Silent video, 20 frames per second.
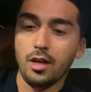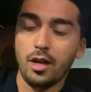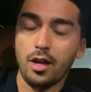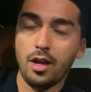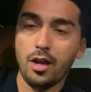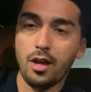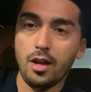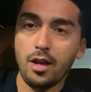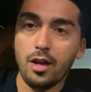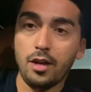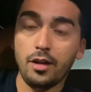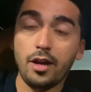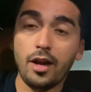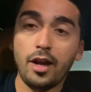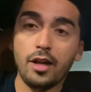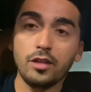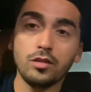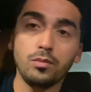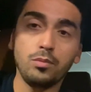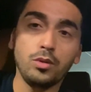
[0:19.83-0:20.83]
And it
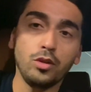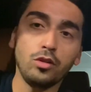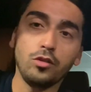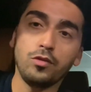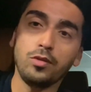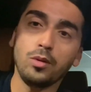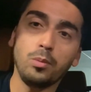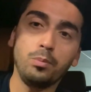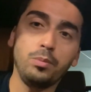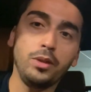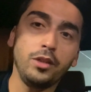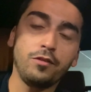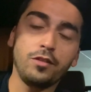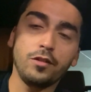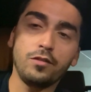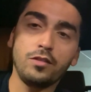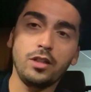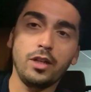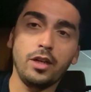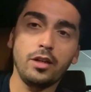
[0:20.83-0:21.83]
has a beautiful
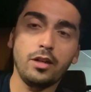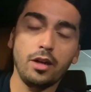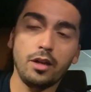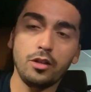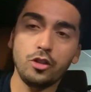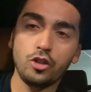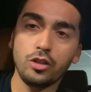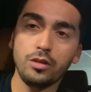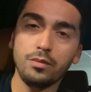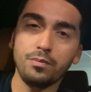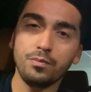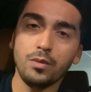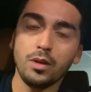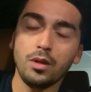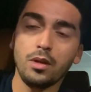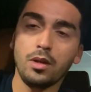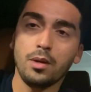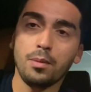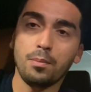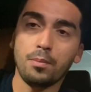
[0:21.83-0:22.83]
B58 engine,
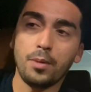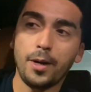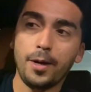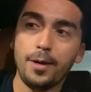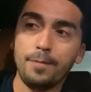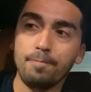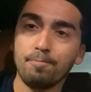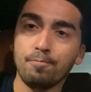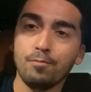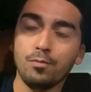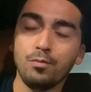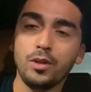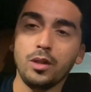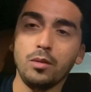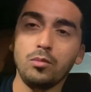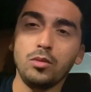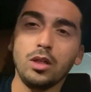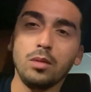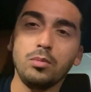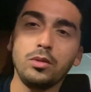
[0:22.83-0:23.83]
but
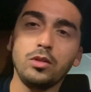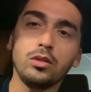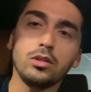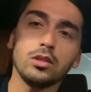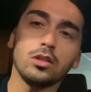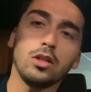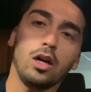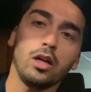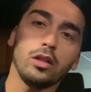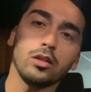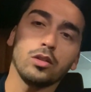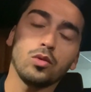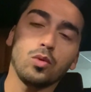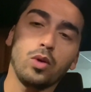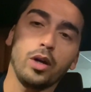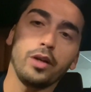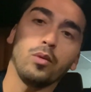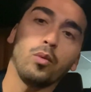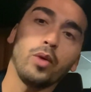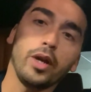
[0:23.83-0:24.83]
BMW has gone
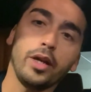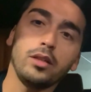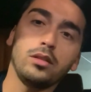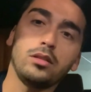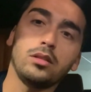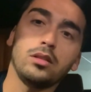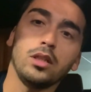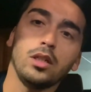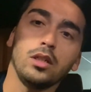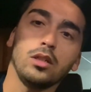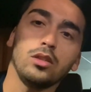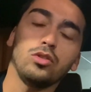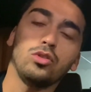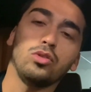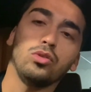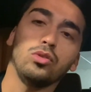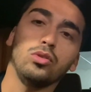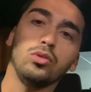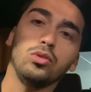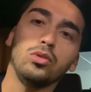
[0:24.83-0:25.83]
quite a ways
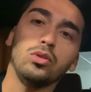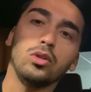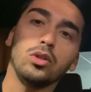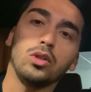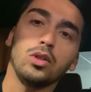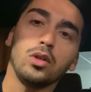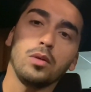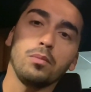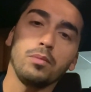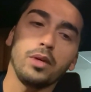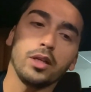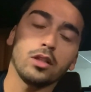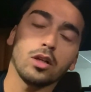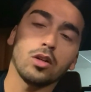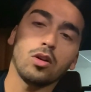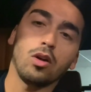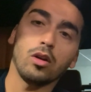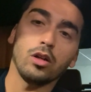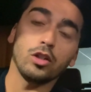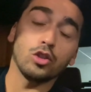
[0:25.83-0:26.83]
to make the
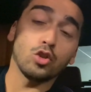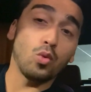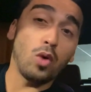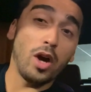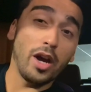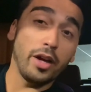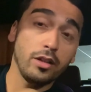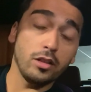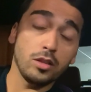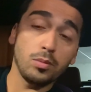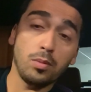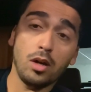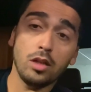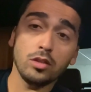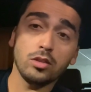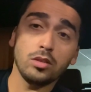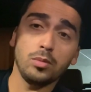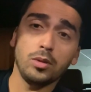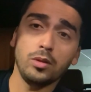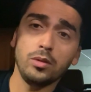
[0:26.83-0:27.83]
car as quiet as
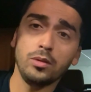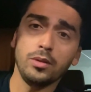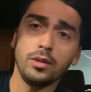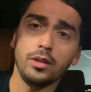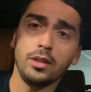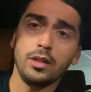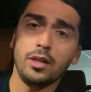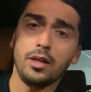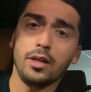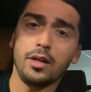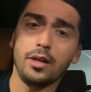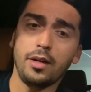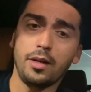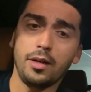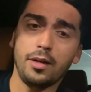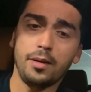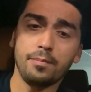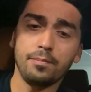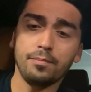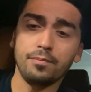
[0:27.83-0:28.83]
possible.
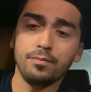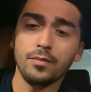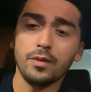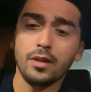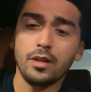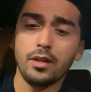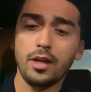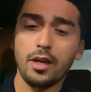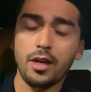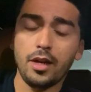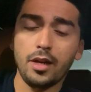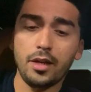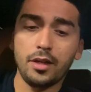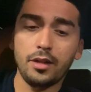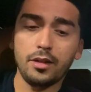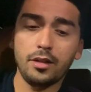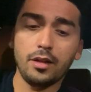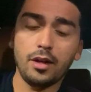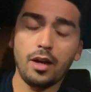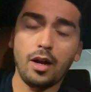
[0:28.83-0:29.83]

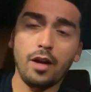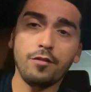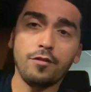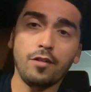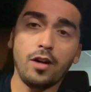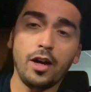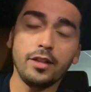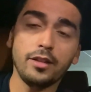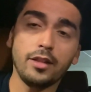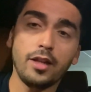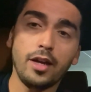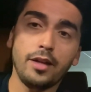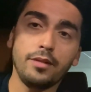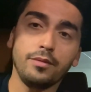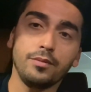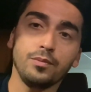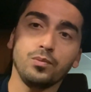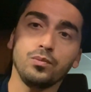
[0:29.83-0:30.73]
And I find that